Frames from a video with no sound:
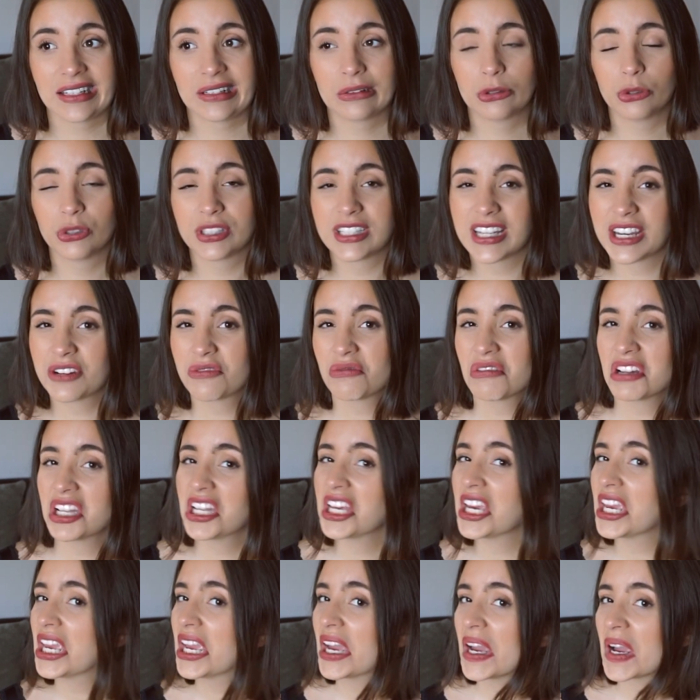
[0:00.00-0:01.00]
would that
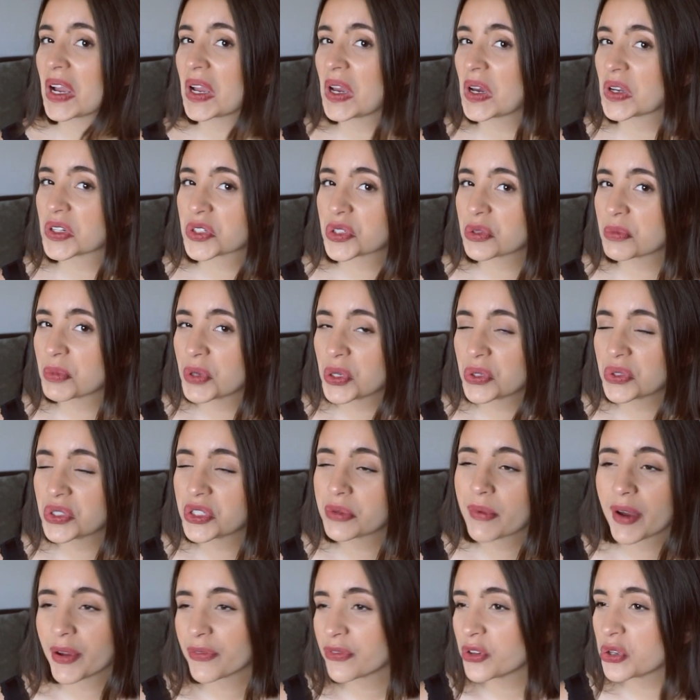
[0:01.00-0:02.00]
really contribute
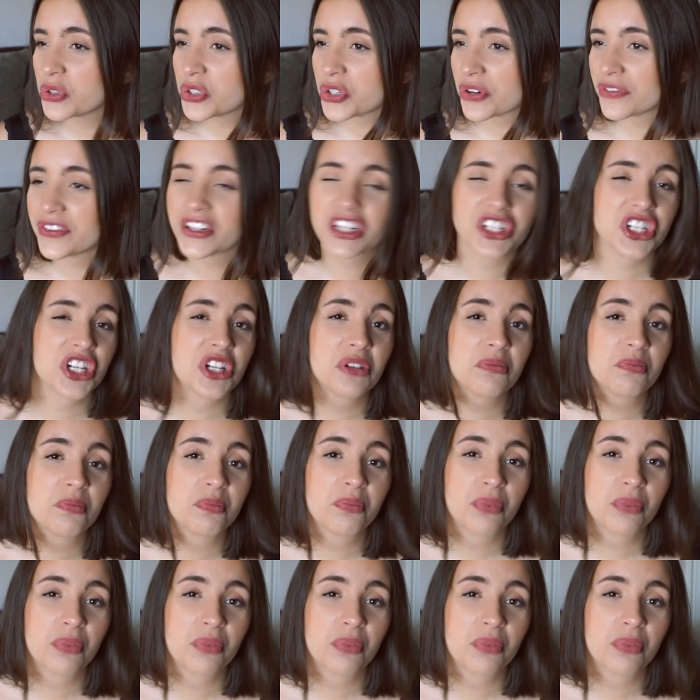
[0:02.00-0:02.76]
to my future vision?